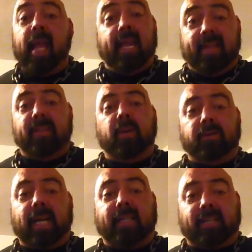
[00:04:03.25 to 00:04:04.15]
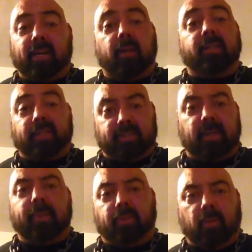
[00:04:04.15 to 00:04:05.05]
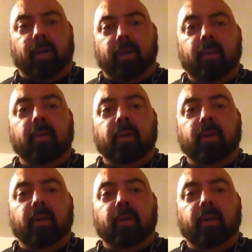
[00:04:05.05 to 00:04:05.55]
And even those guys get hurt, because I train with one.